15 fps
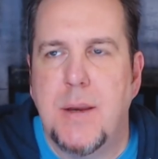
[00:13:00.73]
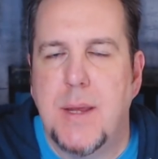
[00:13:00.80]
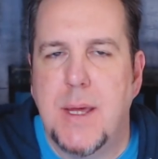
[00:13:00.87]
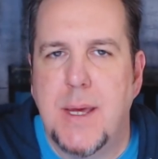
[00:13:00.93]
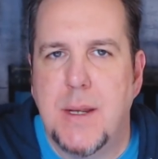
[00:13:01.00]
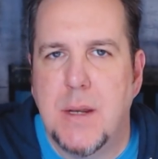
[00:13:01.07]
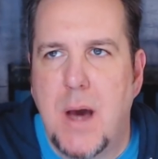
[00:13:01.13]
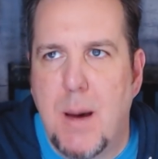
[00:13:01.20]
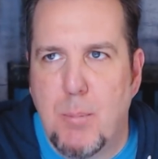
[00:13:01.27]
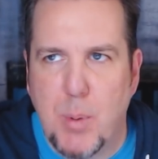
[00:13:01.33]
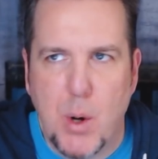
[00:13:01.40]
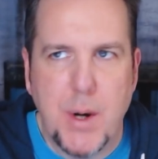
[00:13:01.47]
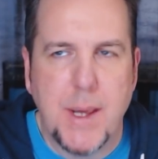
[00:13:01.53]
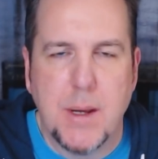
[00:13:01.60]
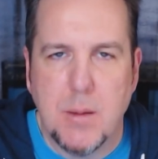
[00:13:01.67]
it not
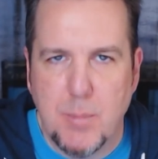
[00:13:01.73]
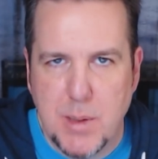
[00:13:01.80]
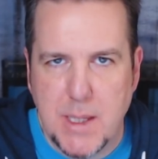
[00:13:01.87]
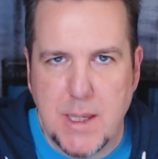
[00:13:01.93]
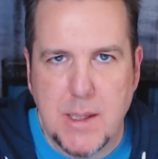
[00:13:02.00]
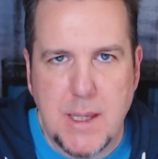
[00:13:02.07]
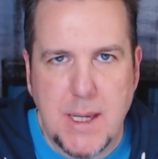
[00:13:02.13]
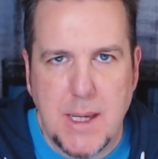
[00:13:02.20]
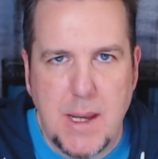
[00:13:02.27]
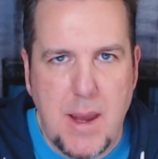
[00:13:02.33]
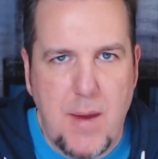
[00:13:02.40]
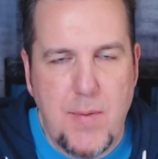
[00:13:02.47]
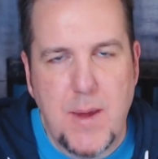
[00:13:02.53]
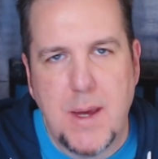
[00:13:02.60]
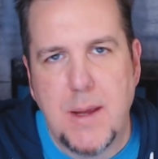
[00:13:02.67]
burning completely,
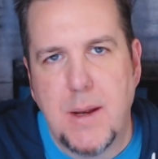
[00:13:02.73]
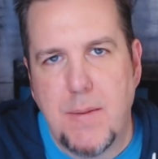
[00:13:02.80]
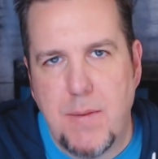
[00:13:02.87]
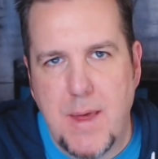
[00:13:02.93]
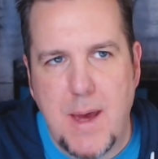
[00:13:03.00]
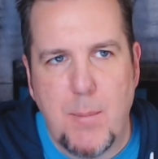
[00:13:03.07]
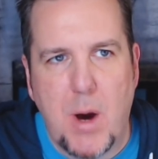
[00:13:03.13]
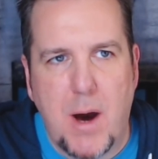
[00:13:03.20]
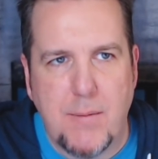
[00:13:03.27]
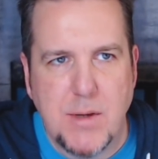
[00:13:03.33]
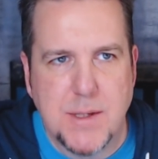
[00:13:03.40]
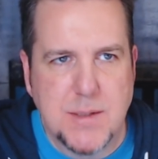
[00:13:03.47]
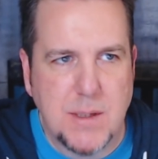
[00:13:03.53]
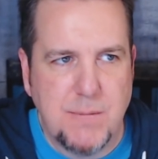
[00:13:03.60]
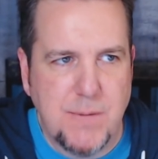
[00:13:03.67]
and then them
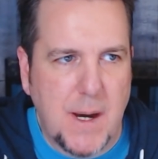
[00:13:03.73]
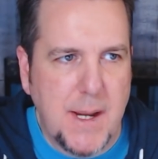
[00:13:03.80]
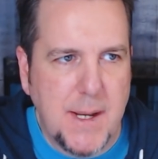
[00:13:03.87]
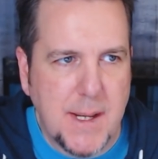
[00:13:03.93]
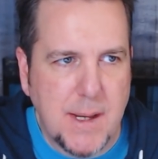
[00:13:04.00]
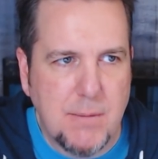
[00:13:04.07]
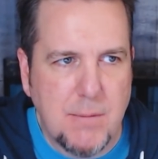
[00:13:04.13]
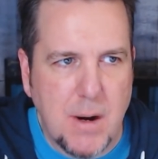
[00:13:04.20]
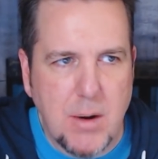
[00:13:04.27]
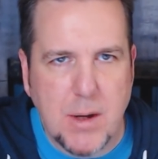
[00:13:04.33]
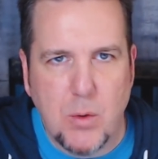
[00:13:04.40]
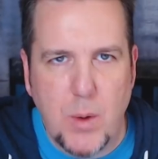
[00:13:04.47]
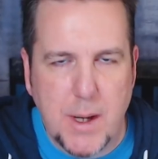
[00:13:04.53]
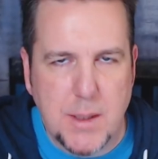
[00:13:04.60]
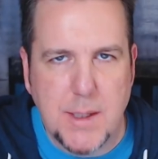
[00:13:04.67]
obviously finding it very
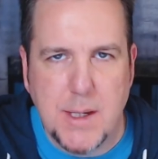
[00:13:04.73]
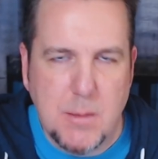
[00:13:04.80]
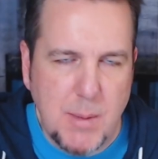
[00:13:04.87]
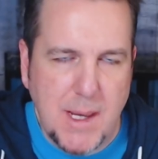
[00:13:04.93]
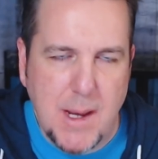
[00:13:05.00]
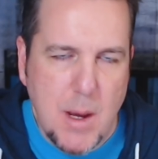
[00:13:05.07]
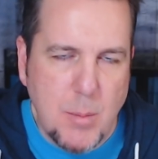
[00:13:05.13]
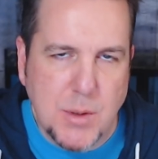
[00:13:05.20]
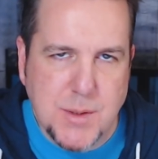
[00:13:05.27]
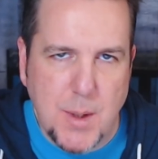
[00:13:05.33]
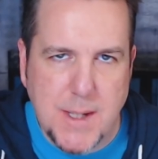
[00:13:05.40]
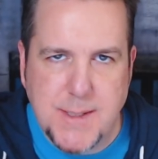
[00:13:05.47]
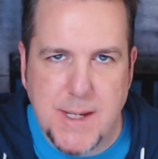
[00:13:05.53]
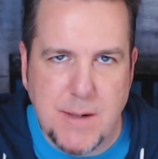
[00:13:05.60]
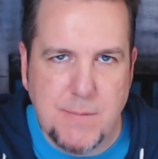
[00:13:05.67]
quickly and being able to
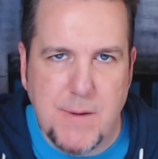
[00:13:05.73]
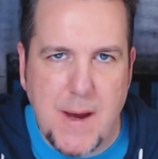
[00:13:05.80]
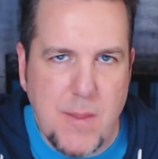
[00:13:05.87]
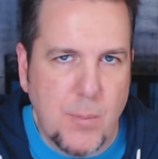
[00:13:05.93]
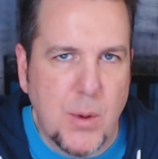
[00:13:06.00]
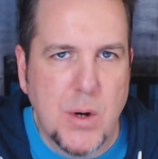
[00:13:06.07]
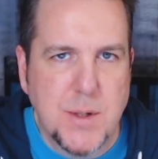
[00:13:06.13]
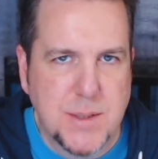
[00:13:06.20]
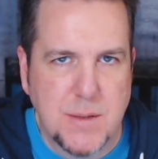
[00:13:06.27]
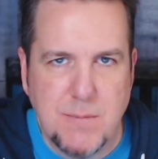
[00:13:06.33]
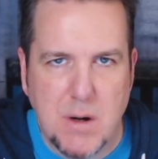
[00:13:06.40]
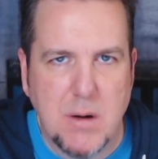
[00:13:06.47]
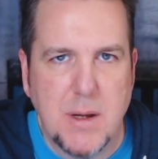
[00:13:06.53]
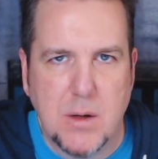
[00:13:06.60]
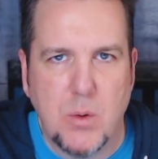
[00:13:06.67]
identify the person
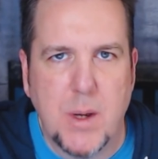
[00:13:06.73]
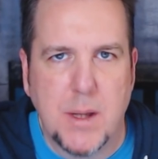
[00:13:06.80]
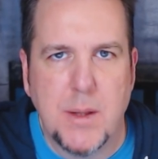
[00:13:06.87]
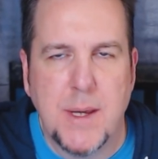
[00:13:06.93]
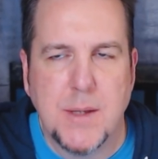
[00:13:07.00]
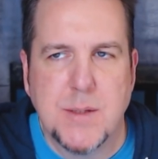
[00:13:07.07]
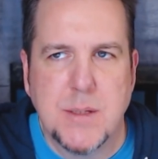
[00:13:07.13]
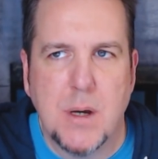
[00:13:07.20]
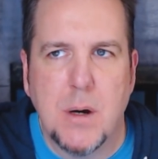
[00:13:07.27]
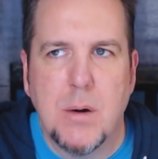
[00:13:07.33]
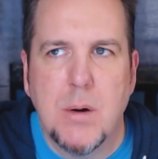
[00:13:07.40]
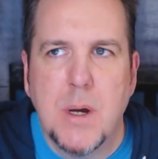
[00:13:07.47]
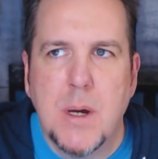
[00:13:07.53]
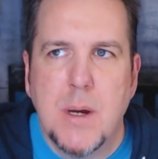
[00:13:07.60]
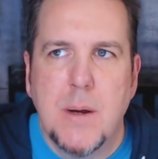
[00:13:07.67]
very quickly?
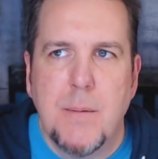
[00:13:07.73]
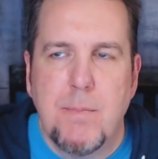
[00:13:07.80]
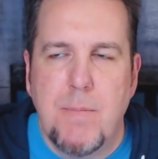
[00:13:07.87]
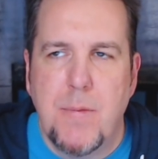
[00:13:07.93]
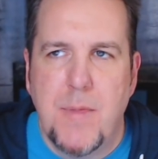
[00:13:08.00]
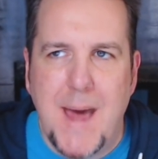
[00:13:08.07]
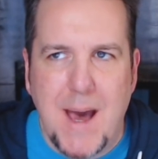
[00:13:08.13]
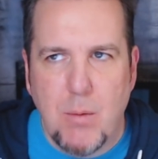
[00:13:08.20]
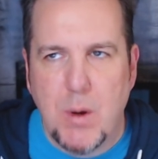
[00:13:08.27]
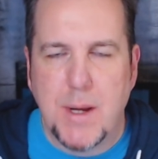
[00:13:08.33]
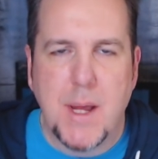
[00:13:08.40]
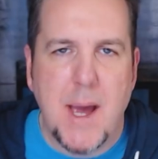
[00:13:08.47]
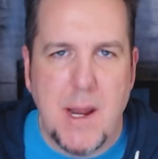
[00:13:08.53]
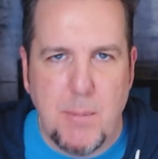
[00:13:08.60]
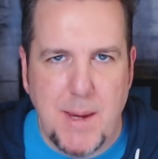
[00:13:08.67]
So that one
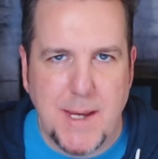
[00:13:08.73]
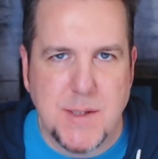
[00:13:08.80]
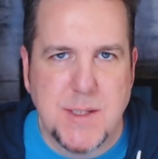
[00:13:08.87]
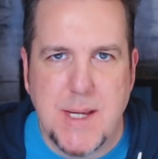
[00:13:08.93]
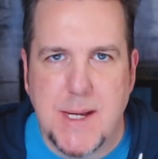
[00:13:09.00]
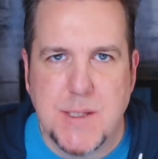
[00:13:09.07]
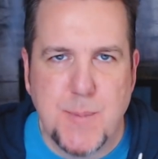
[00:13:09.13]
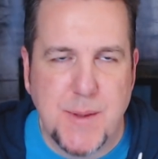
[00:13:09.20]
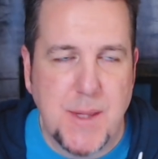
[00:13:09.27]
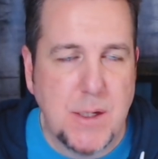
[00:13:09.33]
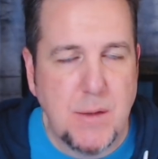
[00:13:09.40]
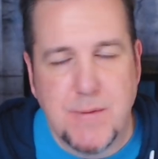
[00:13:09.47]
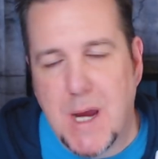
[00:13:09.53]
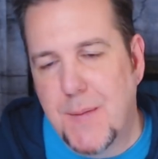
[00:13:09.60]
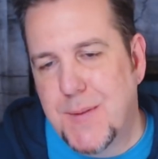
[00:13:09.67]
kind of makes sense. But then
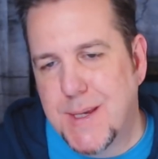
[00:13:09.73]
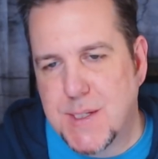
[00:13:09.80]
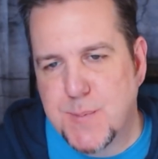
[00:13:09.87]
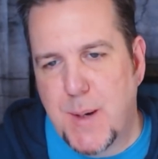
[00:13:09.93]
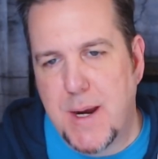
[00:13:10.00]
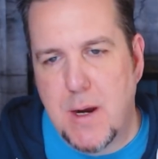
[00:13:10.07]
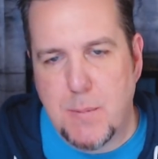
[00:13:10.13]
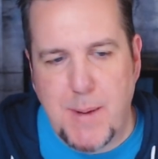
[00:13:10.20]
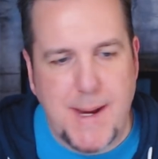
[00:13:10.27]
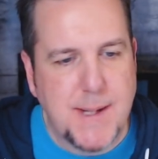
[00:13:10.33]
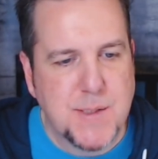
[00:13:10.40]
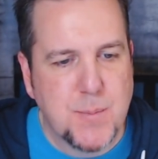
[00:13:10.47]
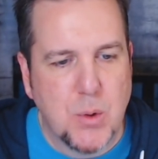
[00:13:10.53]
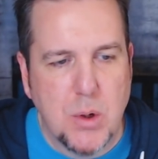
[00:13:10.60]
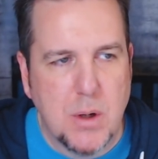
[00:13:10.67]
you've got the expired
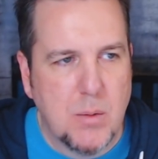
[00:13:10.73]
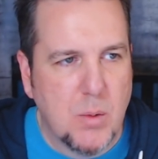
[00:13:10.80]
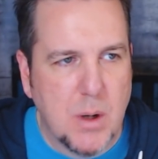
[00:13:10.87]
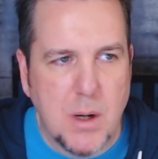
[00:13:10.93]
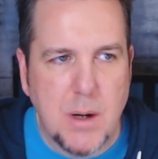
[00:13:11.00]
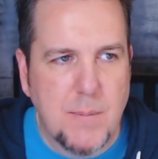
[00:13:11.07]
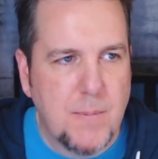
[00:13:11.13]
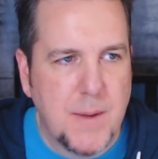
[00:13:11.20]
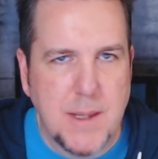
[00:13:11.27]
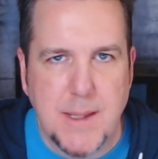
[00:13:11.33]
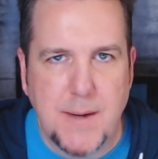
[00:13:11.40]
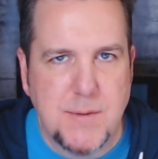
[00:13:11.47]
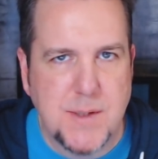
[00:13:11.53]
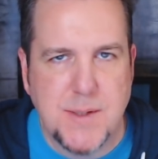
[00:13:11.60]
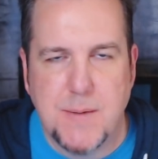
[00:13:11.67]
passport where they
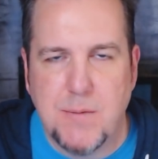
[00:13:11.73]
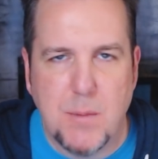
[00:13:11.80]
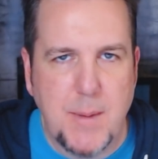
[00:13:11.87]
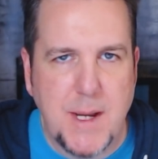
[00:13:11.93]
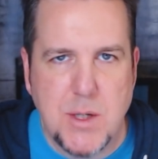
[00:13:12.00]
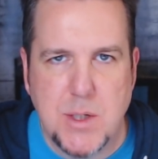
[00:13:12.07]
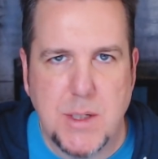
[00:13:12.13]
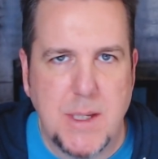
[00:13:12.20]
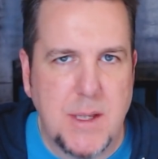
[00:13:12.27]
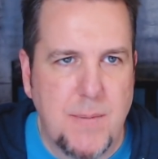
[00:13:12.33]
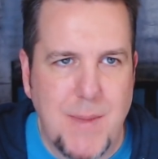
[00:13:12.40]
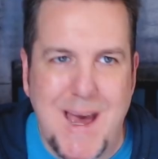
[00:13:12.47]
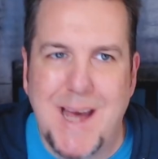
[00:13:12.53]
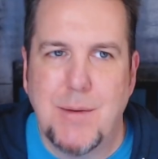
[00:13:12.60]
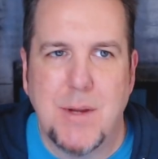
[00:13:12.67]
left his information in.
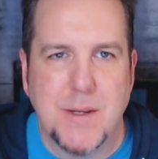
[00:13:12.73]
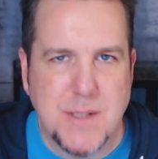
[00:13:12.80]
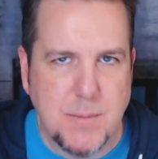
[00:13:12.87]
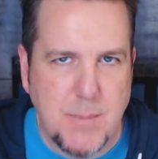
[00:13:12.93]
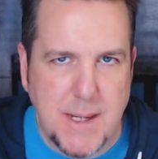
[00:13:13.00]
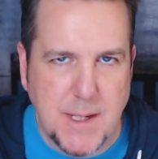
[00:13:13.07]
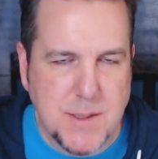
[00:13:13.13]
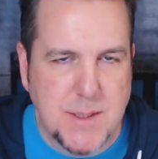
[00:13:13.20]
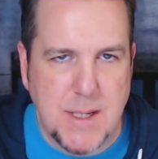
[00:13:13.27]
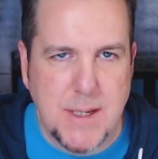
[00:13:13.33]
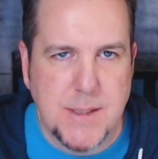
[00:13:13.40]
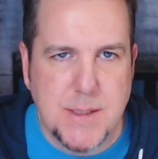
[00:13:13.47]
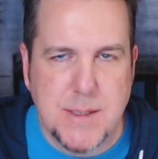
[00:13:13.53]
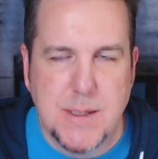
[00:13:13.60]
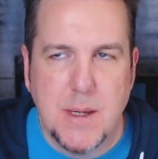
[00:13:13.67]
That doesn't make
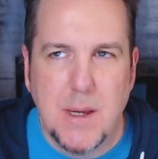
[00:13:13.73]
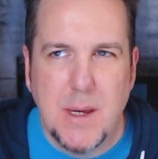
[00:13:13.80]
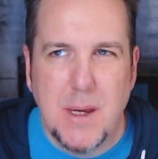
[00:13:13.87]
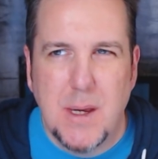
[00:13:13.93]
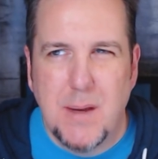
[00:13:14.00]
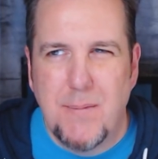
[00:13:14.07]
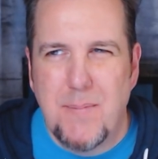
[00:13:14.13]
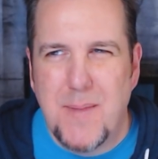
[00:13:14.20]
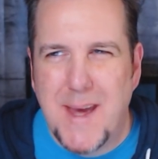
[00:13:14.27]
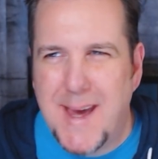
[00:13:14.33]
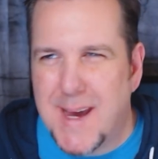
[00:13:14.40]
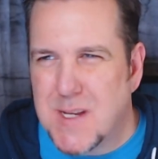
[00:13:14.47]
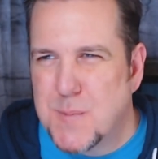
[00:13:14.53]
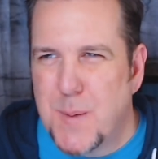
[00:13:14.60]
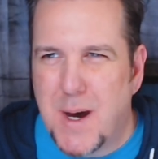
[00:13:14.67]
sense. The
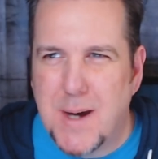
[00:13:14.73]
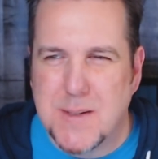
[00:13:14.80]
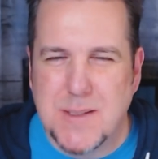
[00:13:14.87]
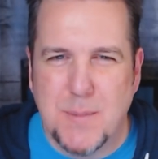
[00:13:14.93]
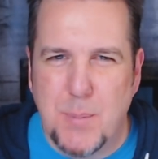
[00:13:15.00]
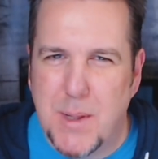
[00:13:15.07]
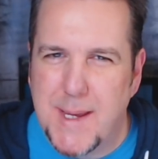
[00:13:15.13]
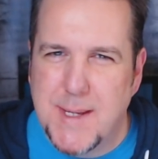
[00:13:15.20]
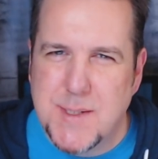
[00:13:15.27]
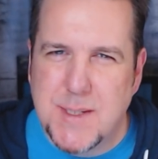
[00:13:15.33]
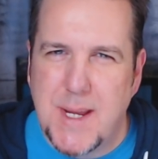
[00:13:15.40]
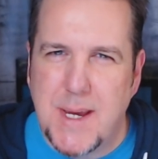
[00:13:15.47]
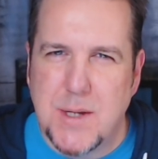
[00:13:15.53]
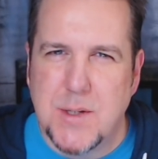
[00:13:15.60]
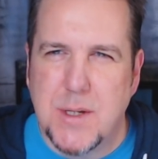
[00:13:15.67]
Xbox, the
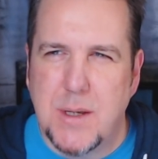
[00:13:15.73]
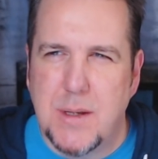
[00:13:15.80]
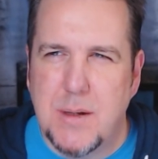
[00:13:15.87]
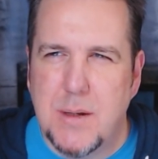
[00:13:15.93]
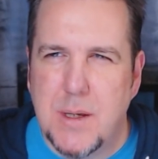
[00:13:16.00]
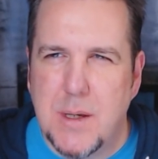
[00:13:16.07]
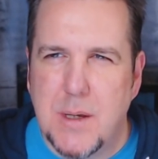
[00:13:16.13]
PlayStation,